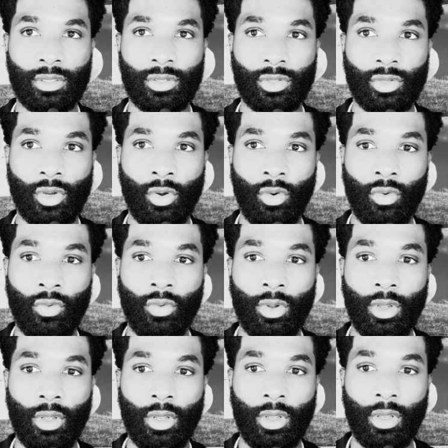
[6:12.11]
And so
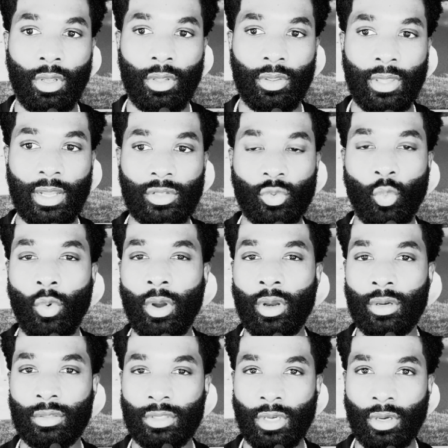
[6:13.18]
that's
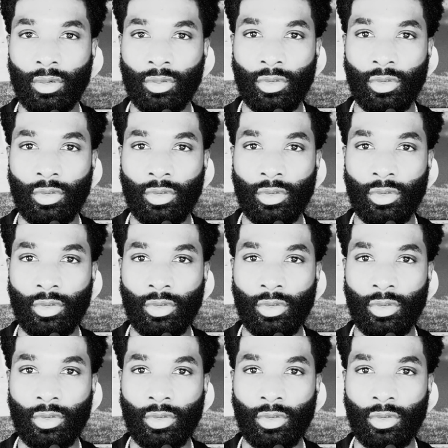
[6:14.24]
wear and tear